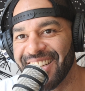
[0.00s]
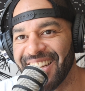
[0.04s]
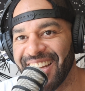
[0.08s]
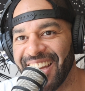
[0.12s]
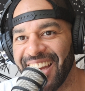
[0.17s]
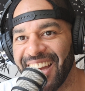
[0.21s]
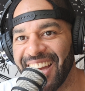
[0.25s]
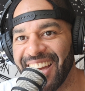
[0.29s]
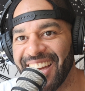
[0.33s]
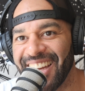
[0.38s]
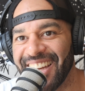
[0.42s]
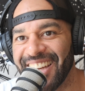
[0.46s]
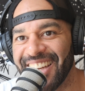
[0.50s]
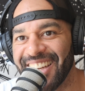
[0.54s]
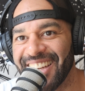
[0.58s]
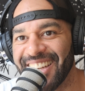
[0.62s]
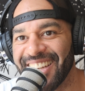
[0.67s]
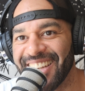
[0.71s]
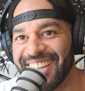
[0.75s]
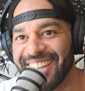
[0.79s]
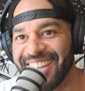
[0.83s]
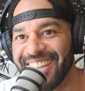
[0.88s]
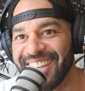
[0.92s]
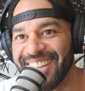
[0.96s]

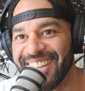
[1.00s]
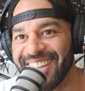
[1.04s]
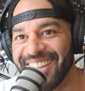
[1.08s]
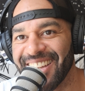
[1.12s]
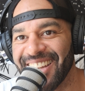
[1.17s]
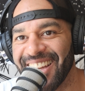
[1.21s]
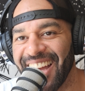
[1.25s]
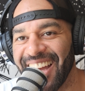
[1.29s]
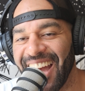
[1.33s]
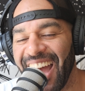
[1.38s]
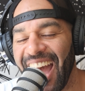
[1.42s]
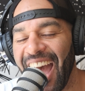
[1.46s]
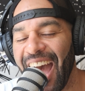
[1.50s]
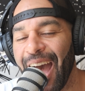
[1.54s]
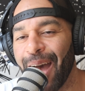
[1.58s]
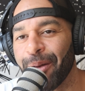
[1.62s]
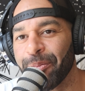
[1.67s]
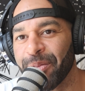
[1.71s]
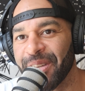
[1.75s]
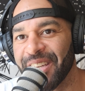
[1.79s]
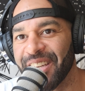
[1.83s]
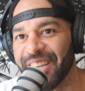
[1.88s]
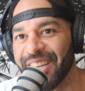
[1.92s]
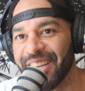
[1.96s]
today.
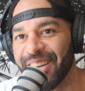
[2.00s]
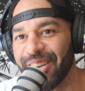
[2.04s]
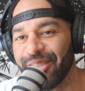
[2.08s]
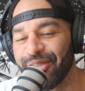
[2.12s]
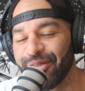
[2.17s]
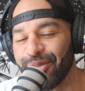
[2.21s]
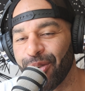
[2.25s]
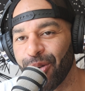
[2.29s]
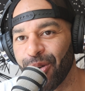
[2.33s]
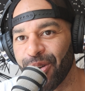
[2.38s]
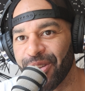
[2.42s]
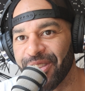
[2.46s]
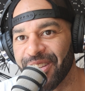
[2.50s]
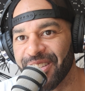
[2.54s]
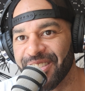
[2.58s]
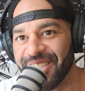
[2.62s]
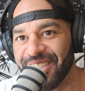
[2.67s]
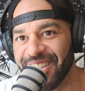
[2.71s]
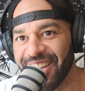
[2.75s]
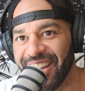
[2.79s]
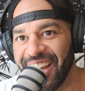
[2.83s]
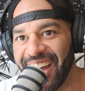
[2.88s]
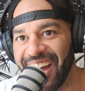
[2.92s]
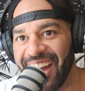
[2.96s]
Happy
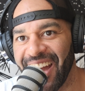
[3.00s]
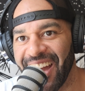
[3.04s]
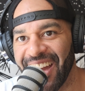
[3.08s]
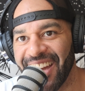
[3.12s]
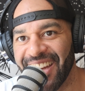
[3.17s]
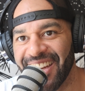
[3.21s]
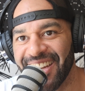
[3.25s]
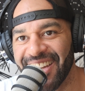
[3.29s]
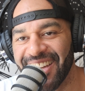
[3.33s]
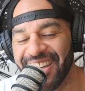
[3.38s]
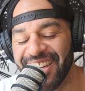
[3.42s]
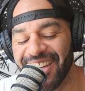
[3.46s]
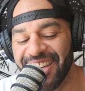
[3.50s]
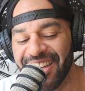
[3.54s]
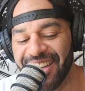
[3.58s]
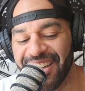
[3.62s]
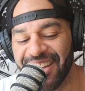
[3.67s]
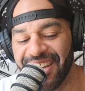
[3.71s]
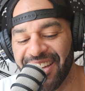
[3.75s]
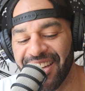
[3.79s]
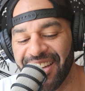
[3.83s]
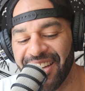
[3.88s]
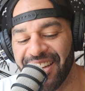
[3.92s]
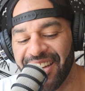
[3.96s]
4th of July.
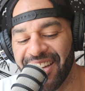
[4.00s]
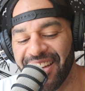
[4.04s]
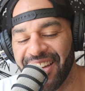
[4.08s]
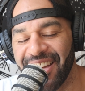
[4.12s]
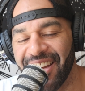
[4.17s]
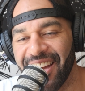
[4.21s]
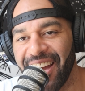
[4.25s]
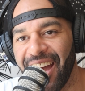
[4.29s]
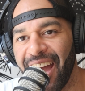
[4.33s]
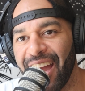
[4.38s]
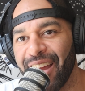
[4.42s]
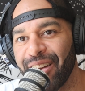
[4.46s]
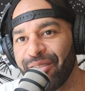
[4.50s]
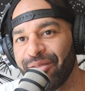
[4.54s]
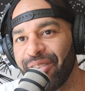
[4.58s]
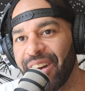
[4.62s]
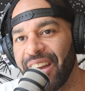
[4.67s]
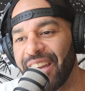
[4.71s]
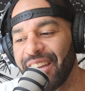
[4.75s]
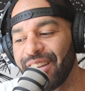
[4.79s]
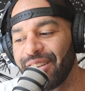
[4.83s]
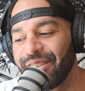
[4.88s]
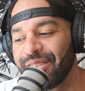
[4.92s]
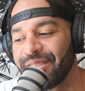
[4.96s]
I
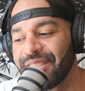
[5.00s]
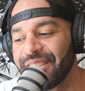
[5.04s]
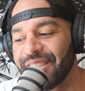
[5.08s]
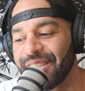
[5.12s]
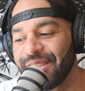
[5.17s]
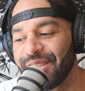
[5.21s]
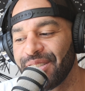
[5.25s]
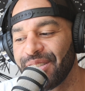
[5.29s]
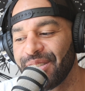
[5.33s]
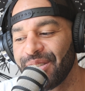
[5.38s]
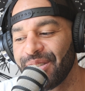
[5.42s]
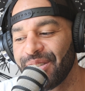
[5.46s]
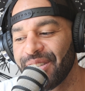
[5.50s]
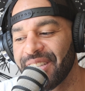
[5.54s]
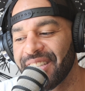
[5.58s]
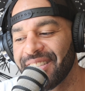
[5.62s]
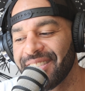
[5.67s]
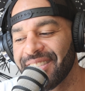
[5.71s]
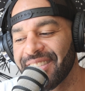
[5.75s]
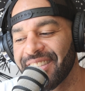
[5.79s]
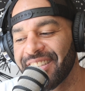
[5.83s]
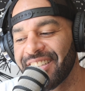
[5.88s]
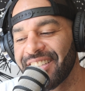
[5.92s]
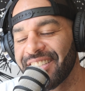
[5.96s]
invite you
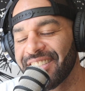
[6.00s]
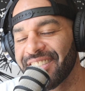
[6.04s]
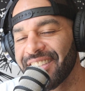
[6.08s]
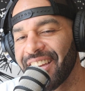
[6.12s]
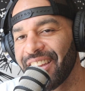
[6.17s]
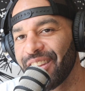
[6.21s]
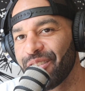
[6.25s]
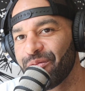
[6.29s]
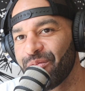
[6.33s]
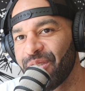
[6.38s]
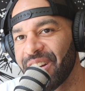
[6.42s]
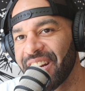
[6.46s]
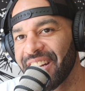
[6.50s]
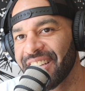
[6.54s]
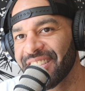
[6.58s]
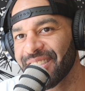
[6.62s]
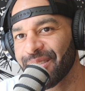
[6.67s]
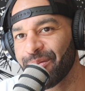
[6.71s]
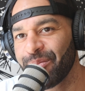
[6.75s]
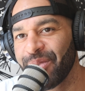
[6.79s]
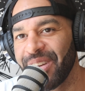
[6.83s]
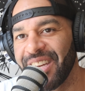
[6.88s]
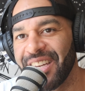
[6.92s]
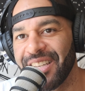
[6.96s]
to consider
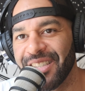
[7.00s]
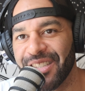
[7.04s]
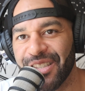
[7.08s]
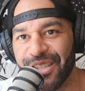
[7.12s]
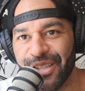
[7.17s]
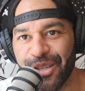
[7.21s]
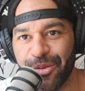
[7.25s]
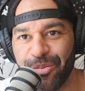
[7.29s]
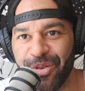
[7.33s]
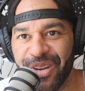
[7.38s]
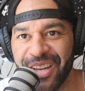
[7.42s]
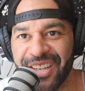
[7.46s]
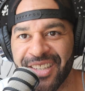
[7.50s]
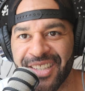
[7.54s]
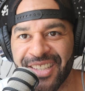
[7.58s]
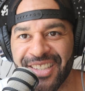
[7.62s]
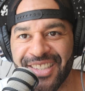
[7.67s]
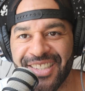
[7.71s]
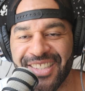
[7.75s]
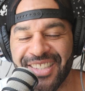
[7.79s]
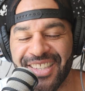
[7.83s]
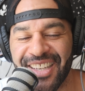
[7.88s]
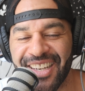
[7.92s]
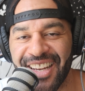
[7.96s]
celebrating some
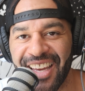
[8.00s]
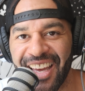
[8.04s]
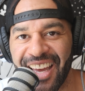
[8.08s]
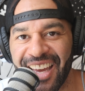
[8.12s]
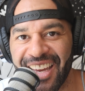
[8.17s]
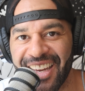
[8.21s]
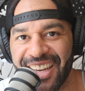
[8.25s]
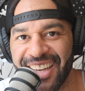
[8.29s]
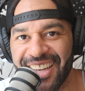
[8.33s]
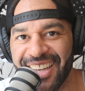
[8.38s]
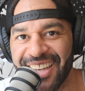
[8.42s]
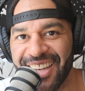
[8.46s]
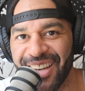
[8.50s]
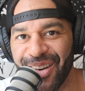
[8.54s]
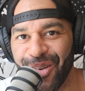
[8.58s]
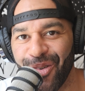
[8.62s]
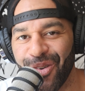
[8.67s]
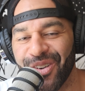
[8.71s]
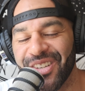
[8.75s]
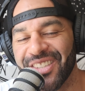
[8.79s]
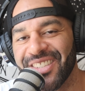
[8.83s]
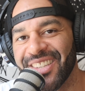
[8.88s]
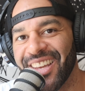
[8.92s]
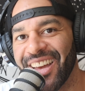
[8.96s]
interdependence today.
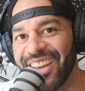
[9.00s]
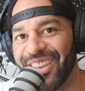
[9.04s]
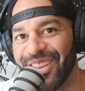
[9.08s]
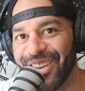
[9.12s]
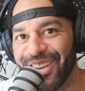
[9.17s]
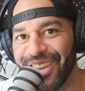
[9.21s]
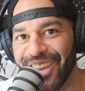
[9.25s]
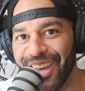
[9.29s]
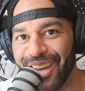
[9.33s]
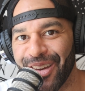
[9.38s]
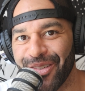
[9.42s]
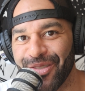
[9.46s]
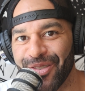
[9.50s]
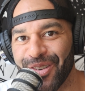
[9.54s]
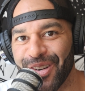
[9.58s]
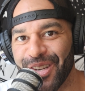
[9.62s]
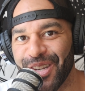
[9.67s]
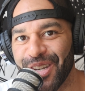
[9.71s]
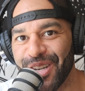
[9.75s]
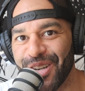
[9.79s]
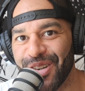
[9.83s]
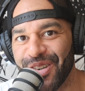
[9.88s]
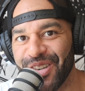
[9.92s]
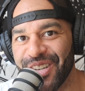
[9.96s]
What does that look like
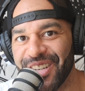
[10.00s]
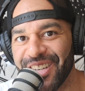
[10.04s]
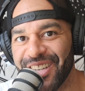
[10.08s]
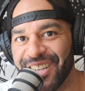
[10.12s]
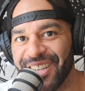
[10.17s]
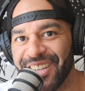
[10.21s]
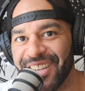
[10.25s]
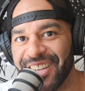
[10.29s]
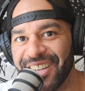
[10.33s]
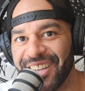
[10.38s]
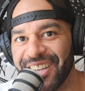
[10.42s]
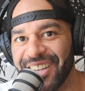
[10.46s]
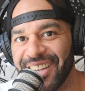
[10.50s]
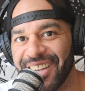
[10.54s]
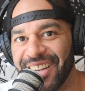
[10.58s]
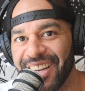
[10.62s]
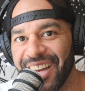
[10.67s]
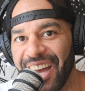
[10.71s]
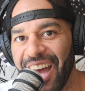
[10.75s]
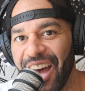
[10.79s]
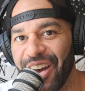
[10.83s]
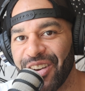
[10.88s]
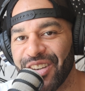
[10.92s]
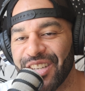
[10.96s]
for you?
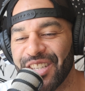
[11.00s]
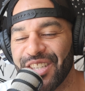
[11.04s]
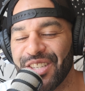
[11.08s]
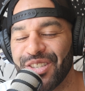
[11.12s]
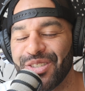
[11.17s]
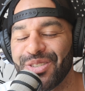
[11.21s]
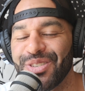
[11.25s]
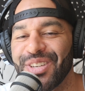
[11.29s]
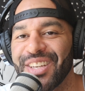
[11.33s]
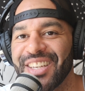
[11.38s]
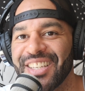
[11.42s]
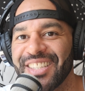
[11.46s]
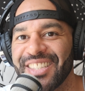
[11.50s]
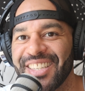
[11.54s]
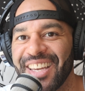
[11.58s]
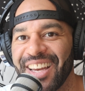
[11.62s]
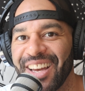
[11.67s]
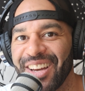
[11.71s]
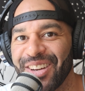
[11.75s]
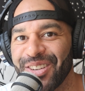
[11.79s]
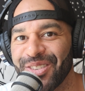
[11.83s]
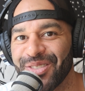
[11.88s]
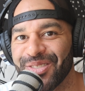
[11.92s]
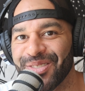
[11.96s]
How can you
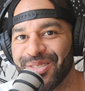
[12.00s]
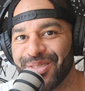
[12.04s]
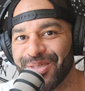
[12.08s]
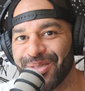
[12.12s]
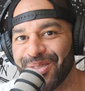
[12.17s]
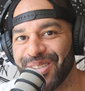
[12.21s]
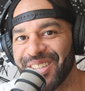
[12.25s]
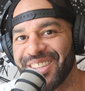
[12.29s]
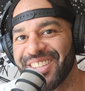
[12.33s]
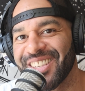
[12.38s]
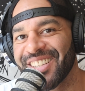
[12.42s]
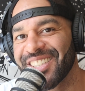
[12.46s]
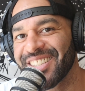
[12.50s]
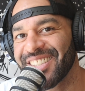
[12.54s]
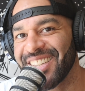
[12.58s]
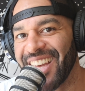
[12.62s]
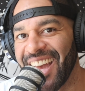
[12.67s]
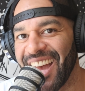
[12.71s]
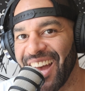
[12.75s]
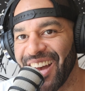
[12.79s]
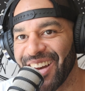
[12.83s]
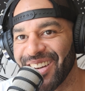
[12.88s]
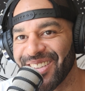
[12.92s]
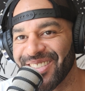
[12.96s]
get down with
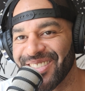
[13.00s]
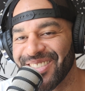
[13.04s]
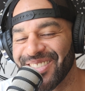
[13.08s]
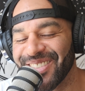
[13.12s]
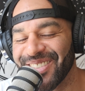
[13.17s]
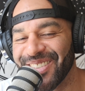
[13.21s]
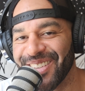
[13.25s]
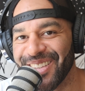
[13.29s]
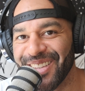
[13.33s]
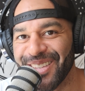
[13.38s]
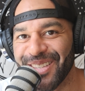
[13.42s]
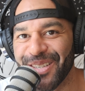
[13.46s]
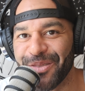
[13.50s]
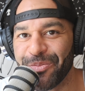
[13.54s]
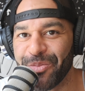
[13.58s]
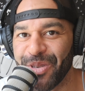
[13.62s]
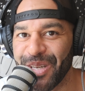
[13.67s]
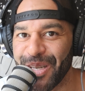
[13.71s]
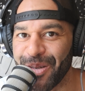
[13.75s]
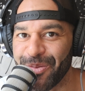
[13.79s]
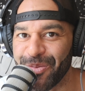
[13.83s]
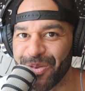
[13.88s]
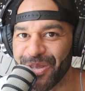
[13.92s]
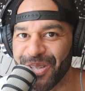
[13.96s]
your town, with
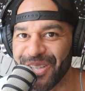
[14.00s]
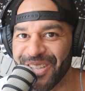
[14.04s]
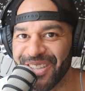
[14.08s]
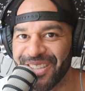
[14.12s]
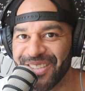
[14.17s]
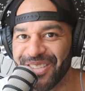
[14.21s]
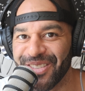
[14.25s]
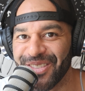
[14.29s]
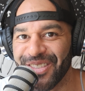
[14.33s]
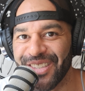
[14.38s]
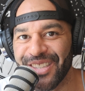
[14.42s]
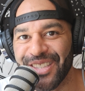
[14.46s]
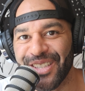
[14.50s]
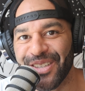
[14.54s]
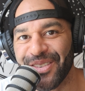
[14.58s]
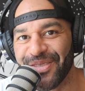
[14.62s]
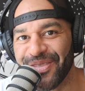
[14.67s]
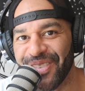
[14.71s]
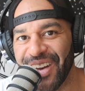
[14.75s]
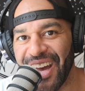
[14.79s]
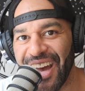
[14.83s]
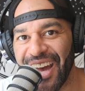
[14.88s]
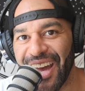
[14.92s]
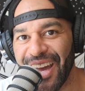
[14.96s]
your people,
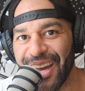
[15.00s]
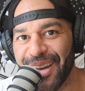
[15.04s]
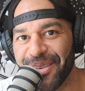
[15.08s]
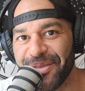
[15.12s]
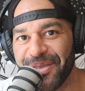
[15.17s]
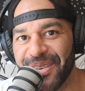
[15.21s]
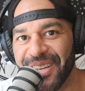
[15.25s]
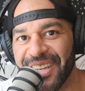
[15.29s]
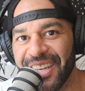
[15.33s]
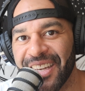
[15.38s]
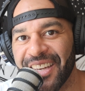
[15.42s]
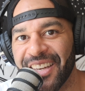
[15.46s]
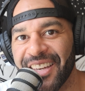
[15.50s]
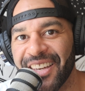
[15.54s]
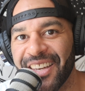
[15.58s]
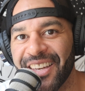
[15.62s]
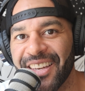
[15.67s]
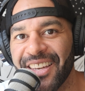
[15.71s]
with your vibe?